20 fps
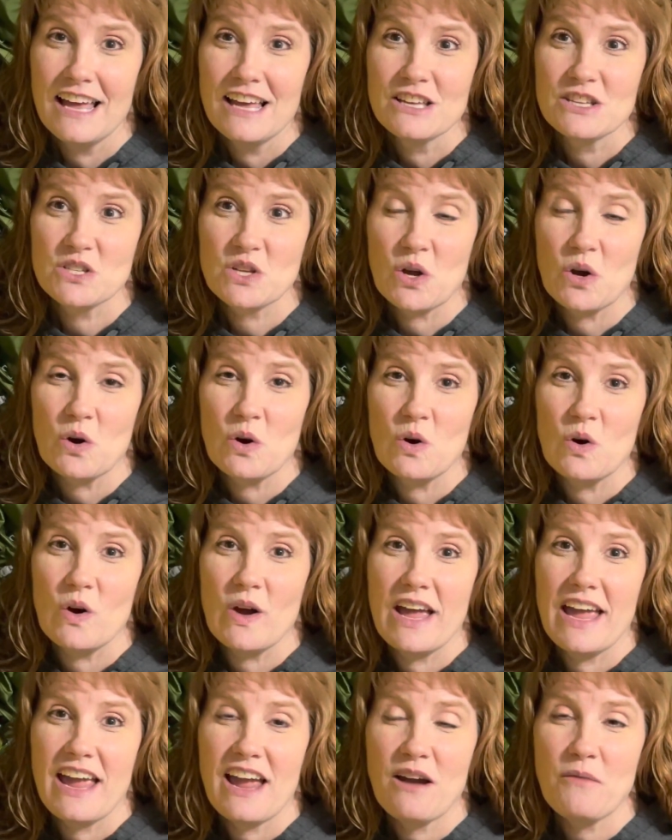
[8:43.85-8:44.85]
So
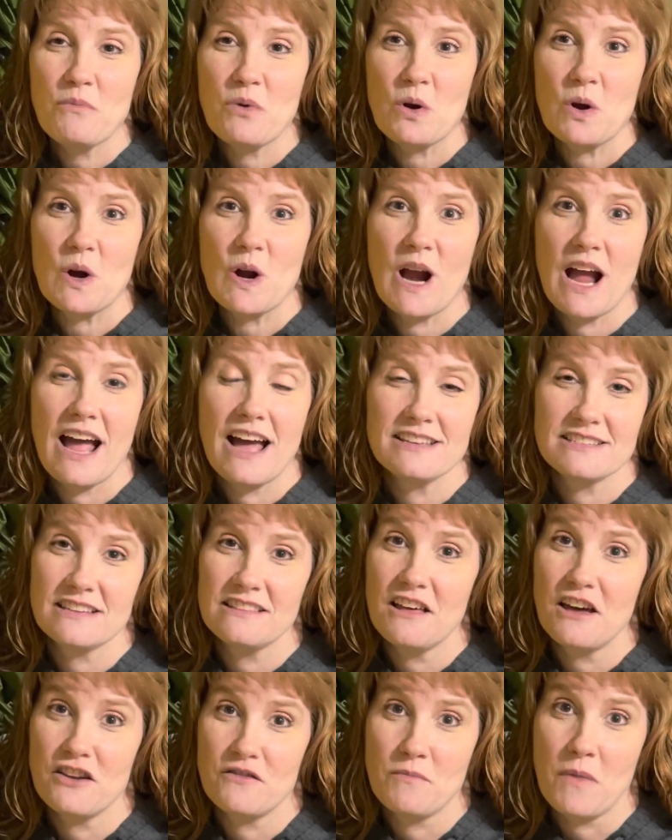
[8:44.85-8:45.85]
Amber has a
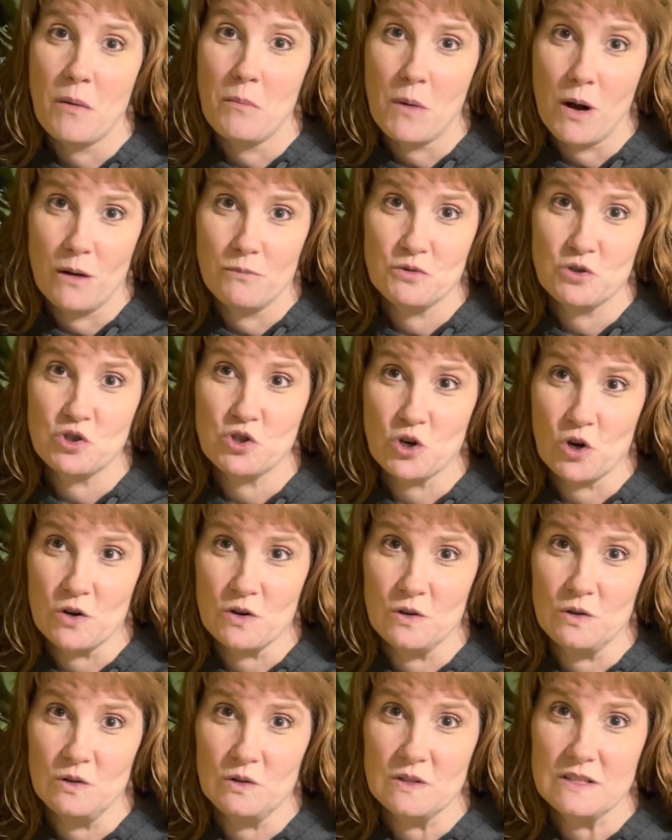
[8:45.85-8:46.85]
lot of my mom's
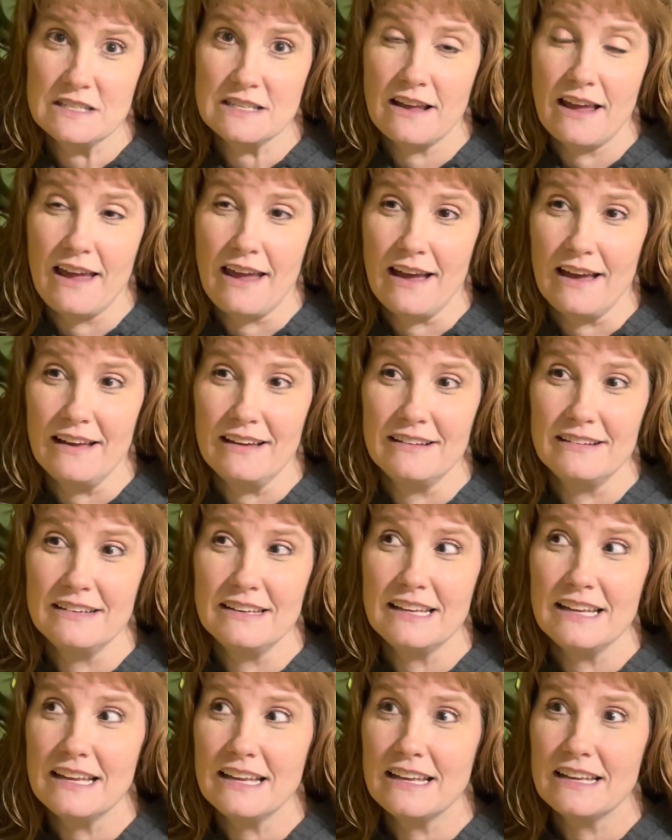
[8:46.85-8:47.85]
journals, and
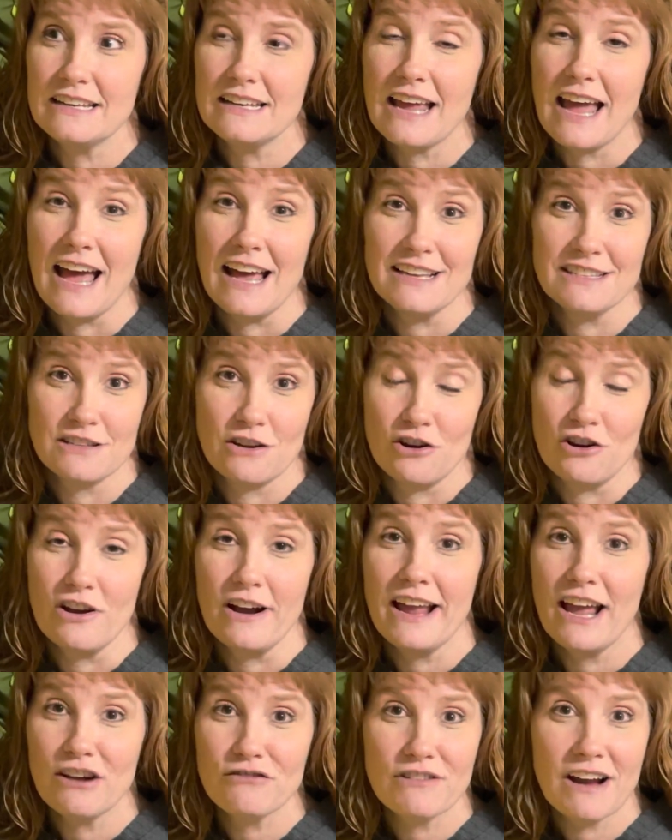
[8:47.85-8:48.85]
it has her
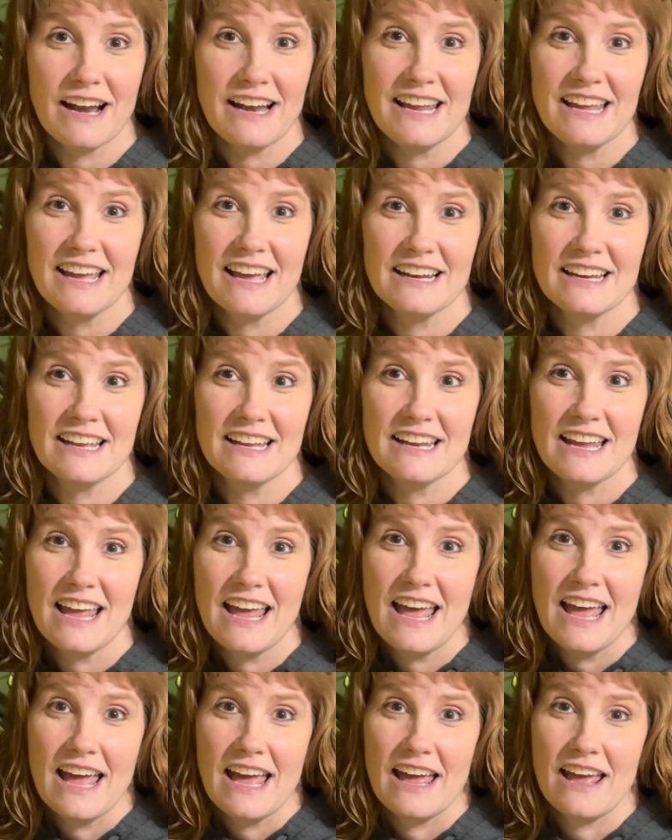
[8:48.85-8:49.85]
handwriting in it
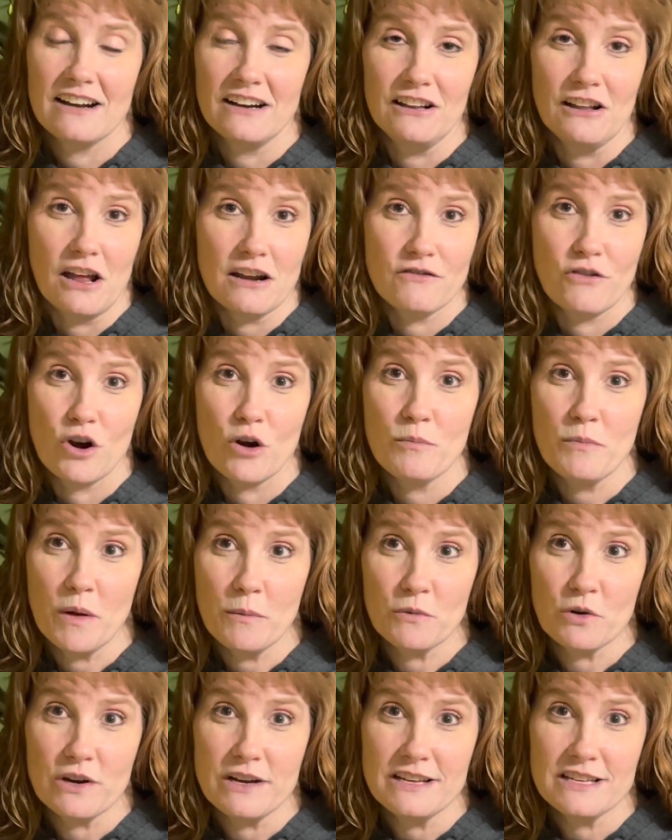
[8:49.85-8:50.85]
and a lot of her
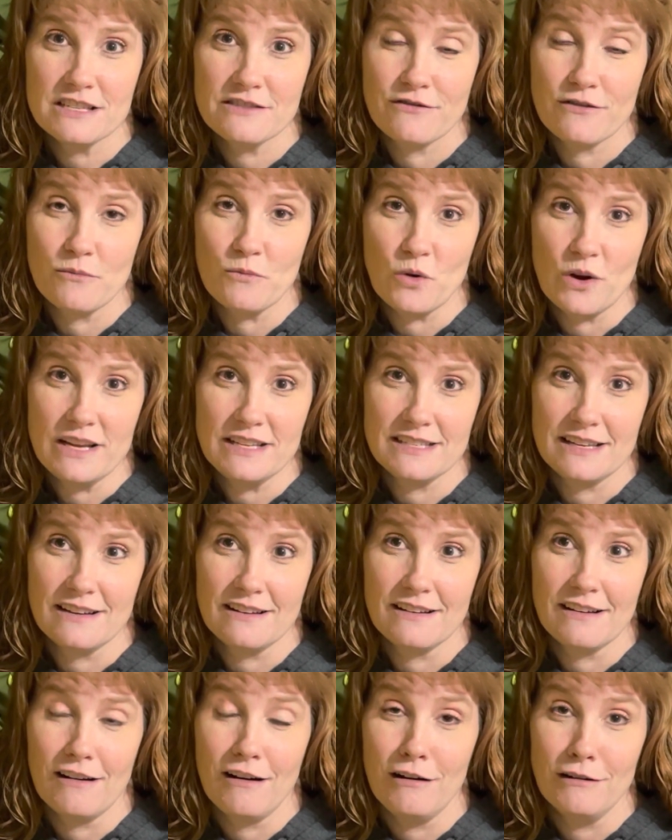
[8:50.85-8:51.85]
memories from
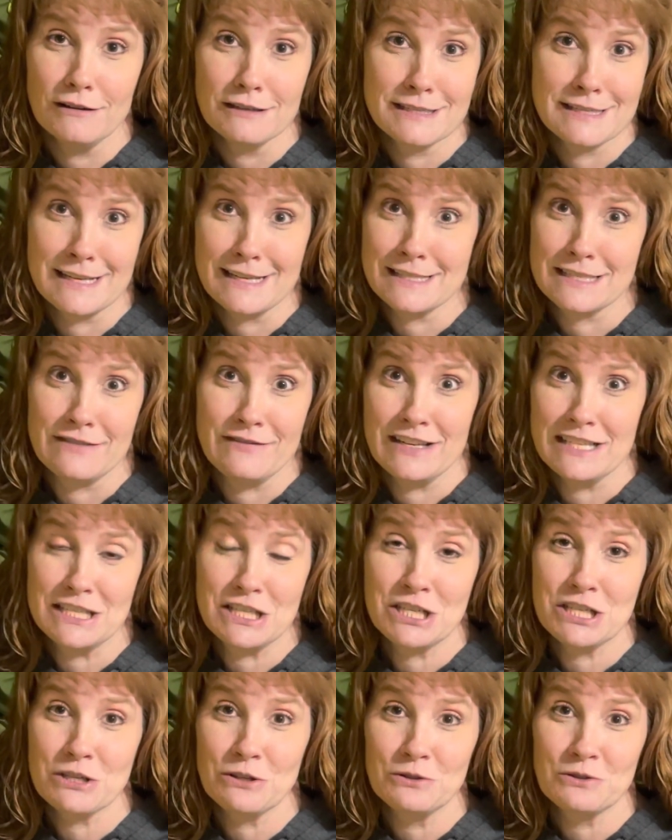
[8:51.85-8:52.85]
raising all 6 of us
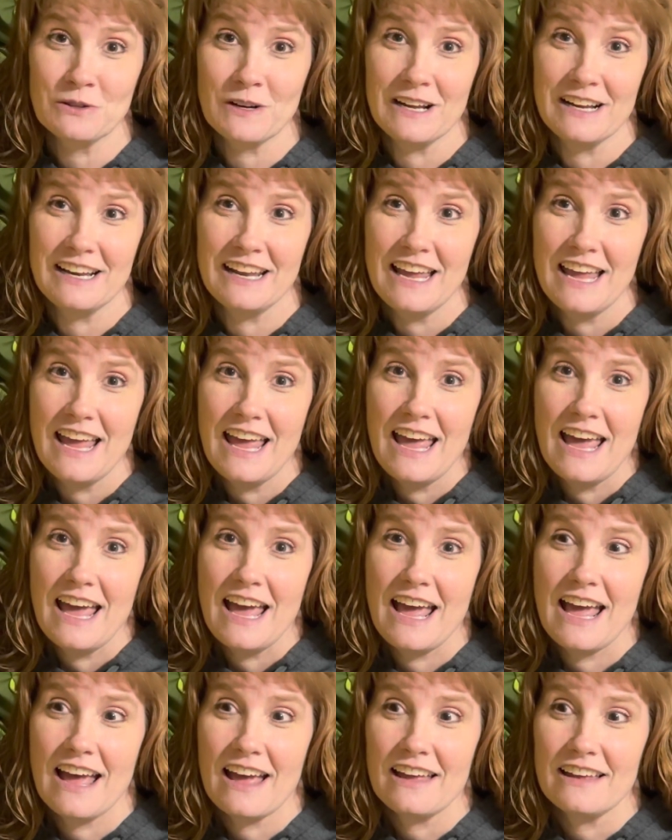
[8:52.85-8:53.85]
children,
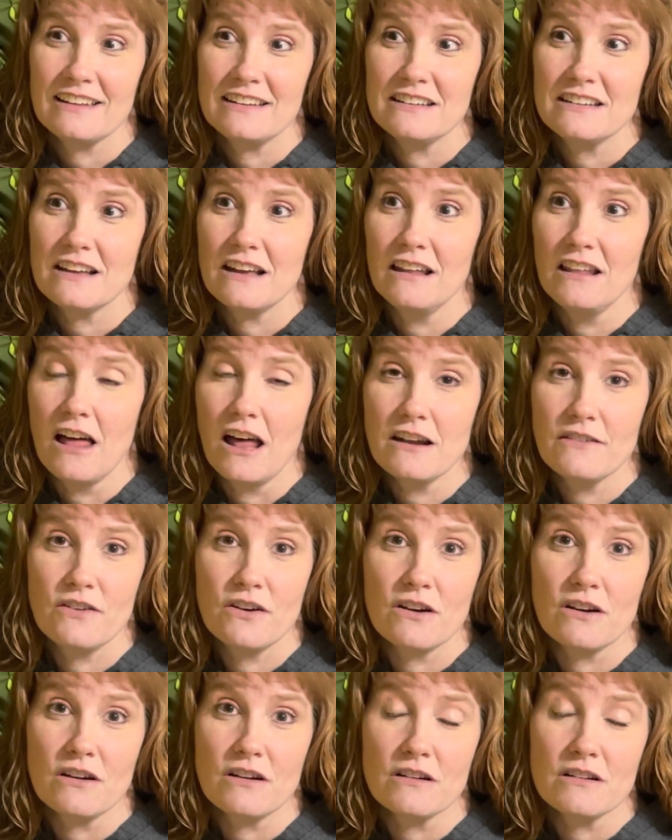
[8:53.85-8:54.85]
and a lot of
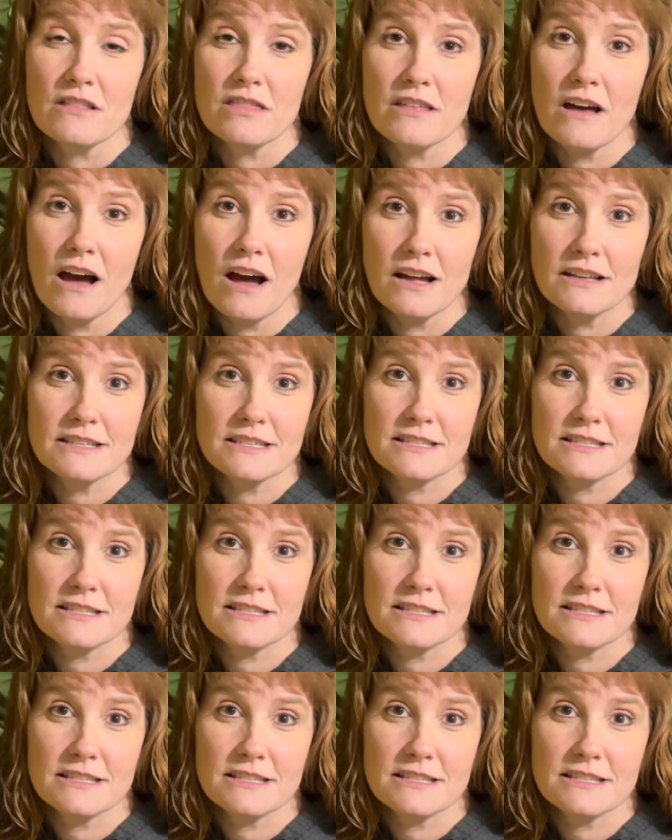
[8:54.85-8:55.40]
her thoughts.